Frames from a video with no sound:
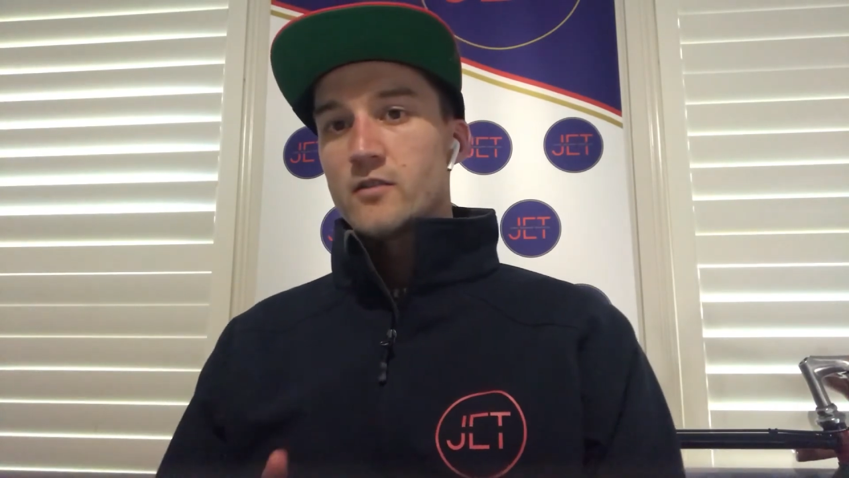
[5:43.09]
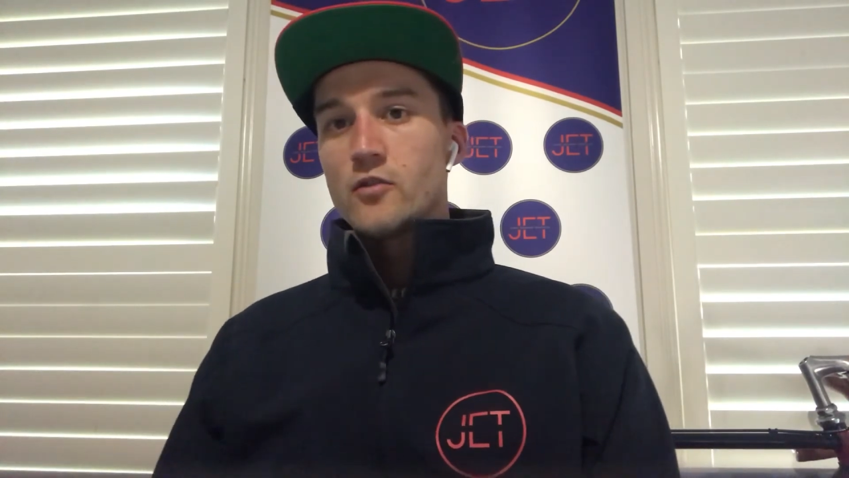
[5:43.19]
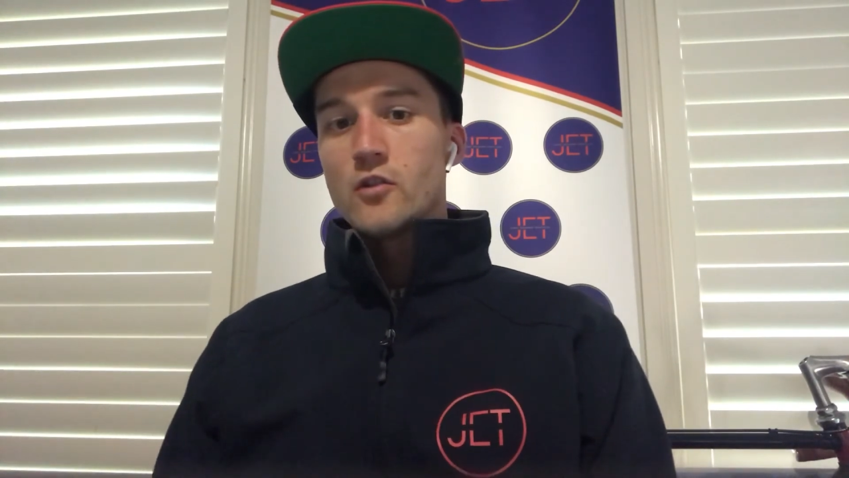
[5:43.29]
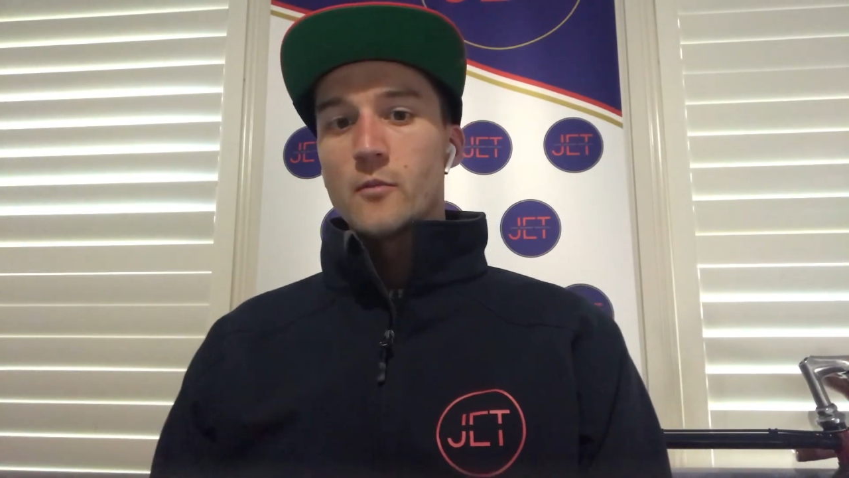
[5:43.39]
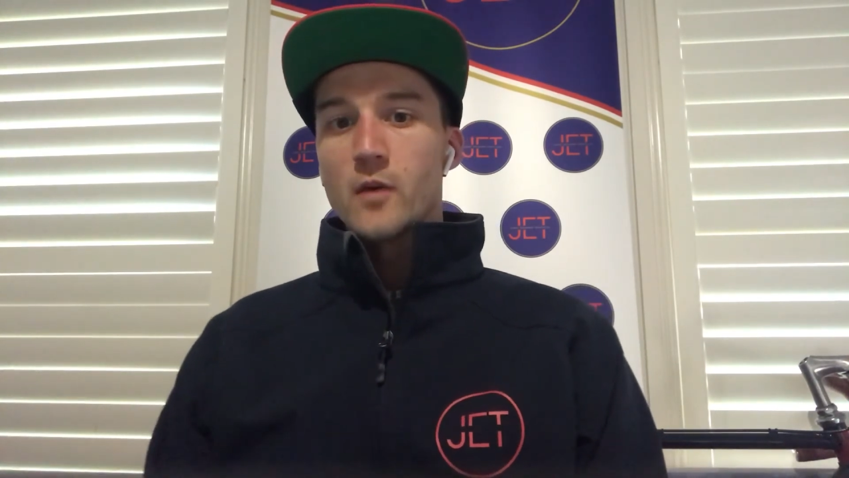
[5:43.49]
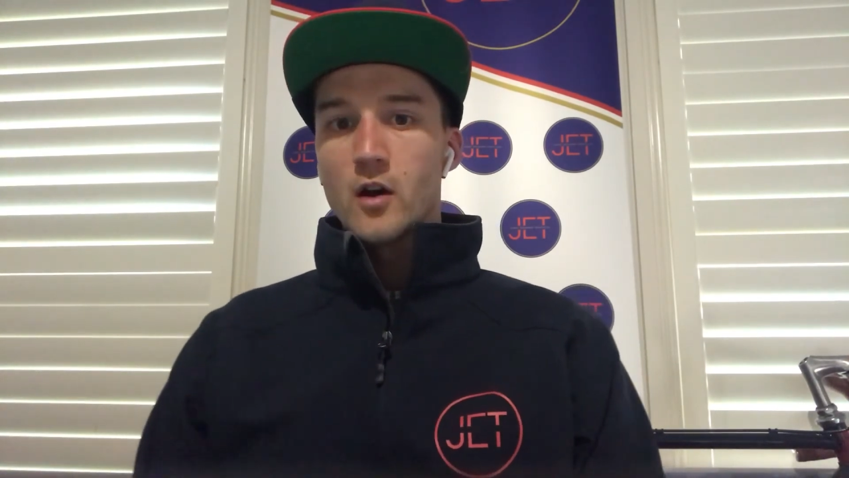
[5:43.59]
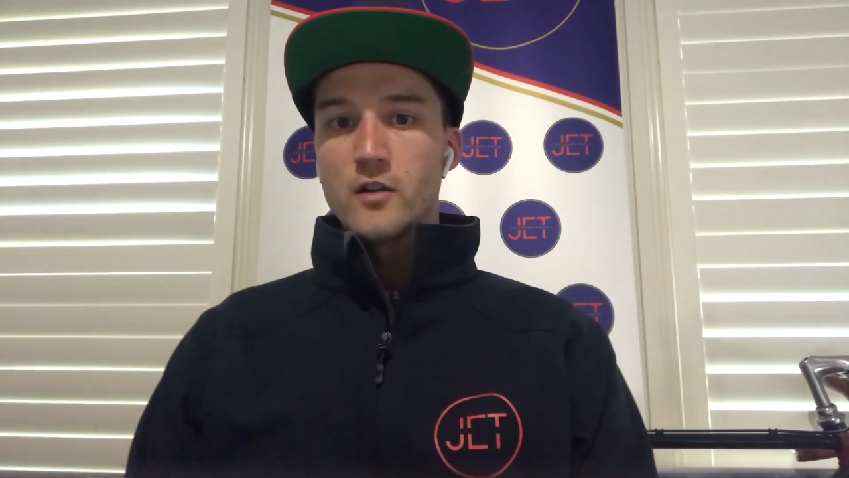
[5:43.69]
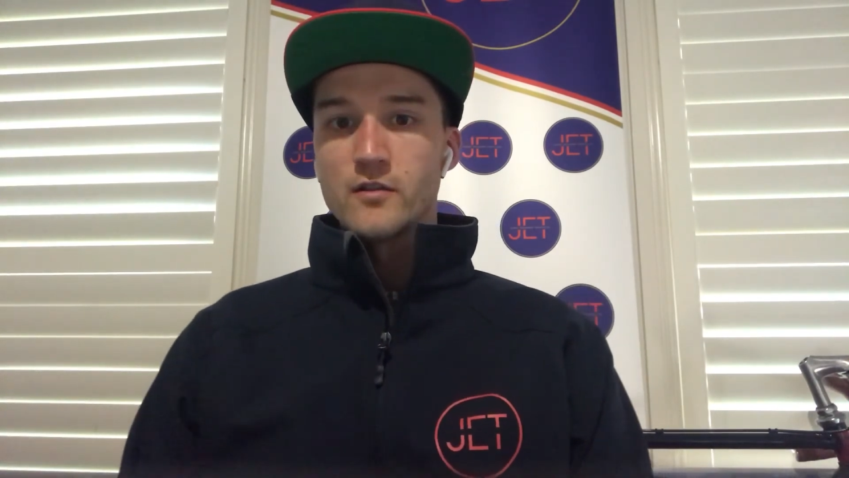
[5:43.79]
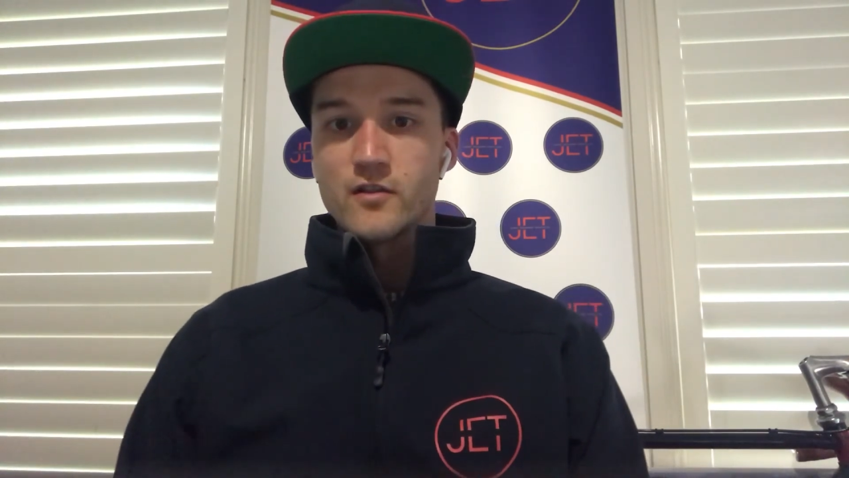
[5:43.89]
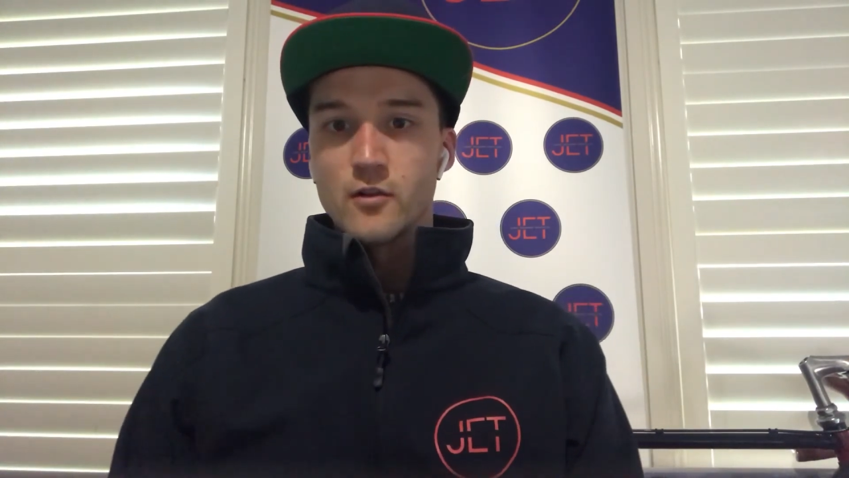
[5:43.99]
2
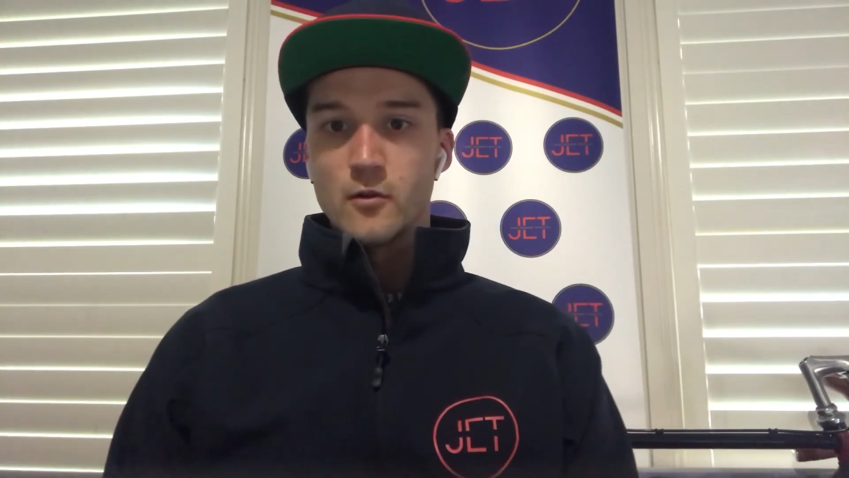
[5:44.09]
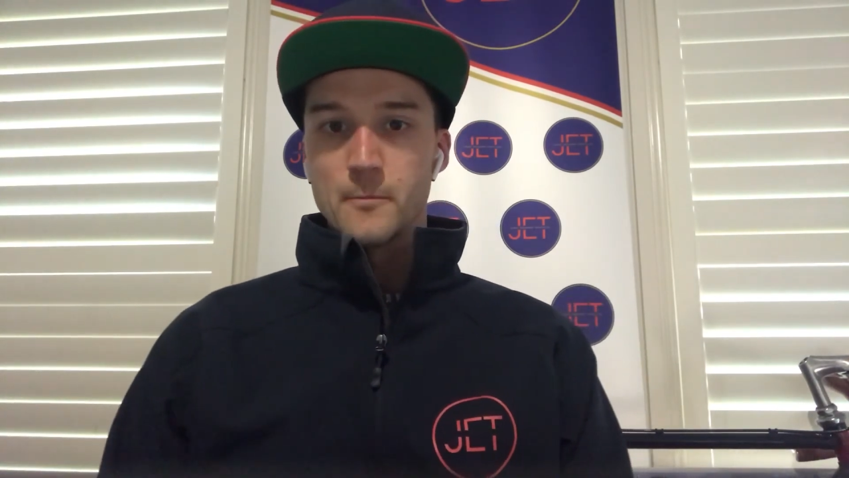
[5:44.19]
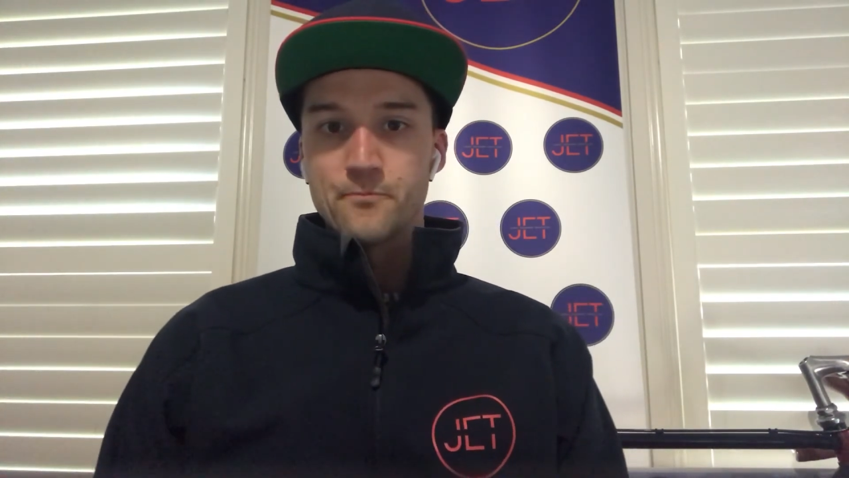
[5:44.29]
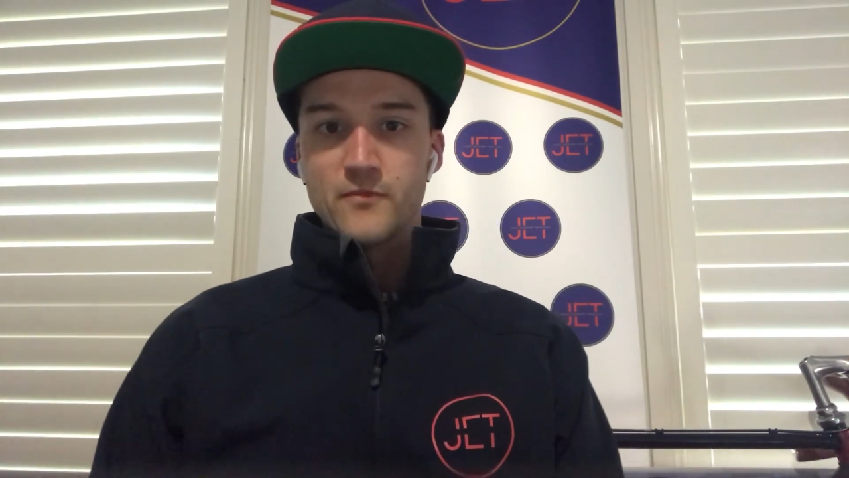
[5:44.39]
components to it.